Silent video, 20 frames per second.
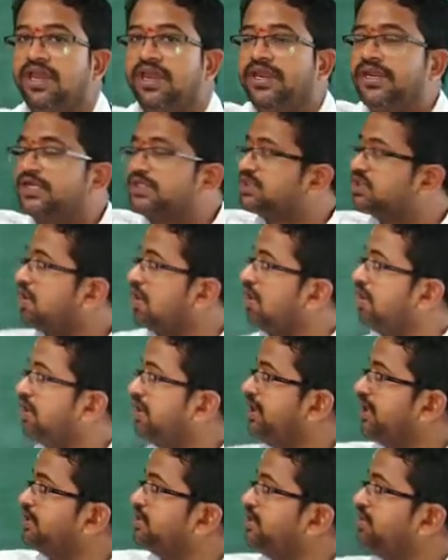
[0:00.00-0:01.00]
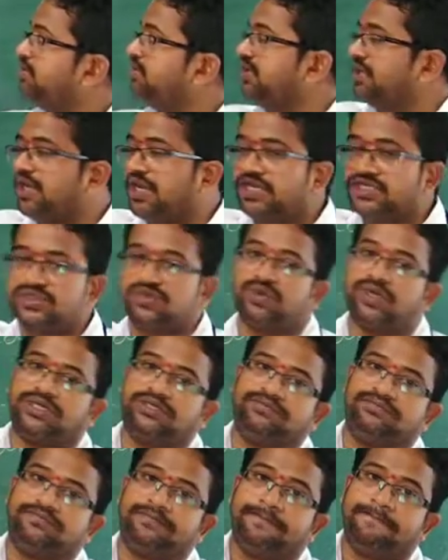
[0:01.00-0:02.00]
It is contradiction to the case 1.
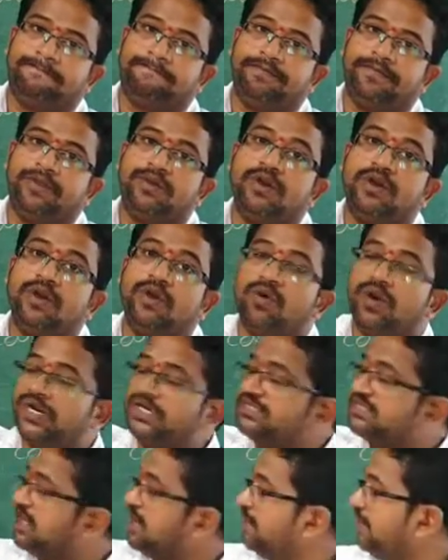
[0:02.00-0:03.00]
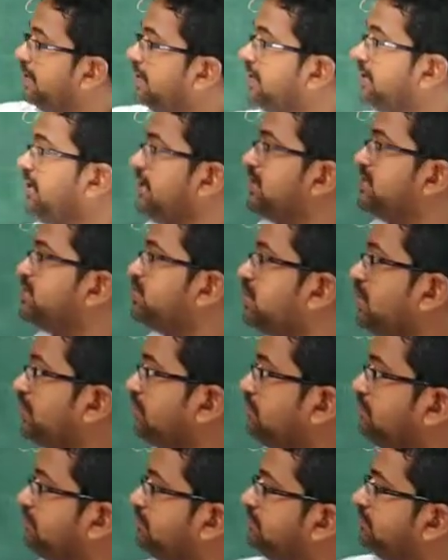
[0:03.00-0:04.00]
What is happening in the case
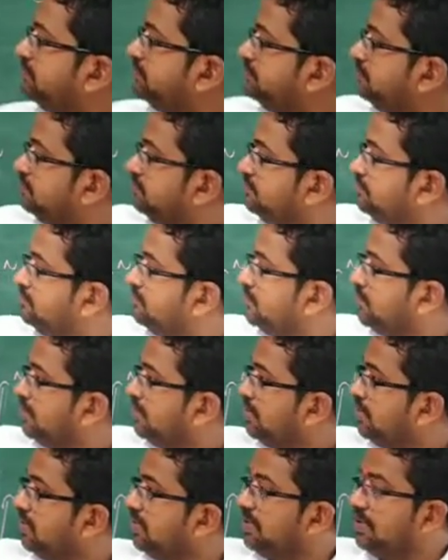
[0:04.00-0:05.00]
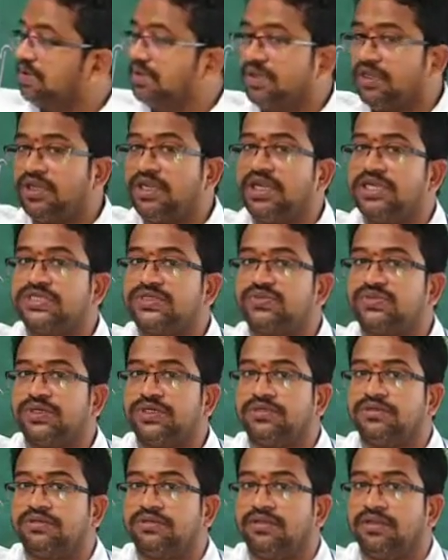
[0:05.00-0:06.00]
1? In case 1,
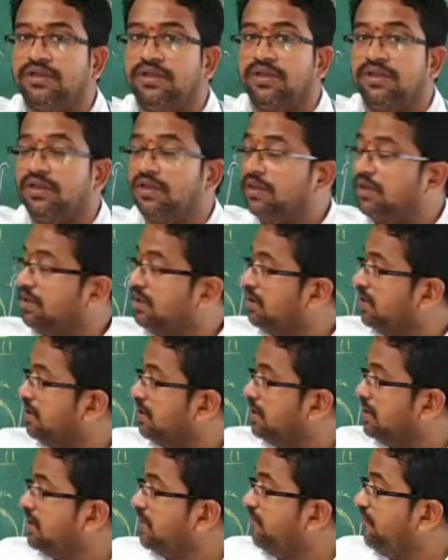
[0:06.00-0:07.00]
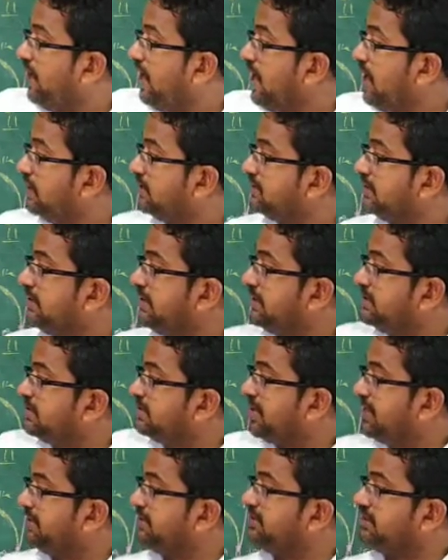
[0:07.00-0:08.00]
the velocity
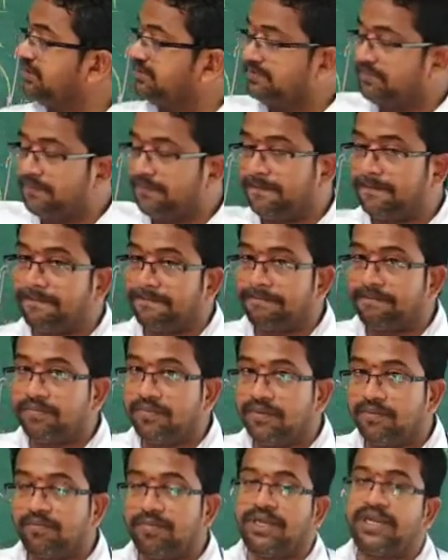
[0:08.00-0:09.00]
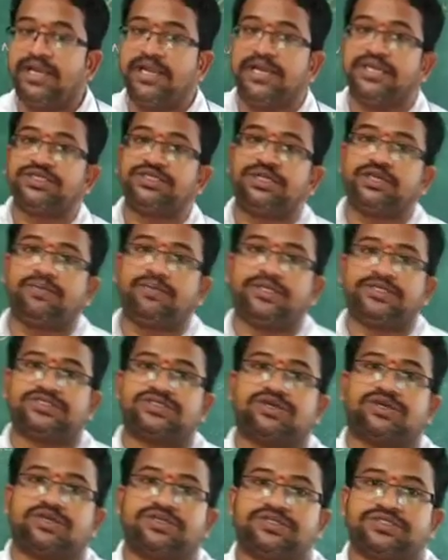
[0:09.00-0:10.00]
is changing, but direction
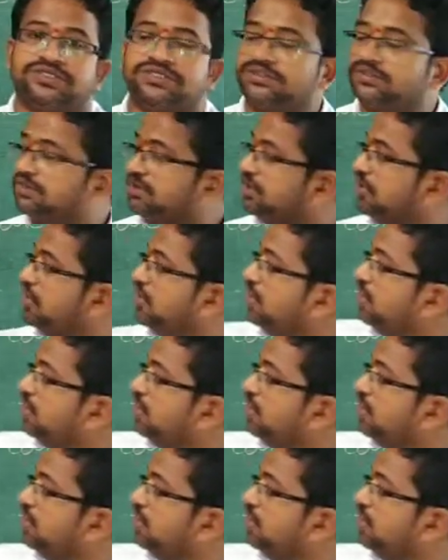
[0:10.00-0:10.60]
remains constant.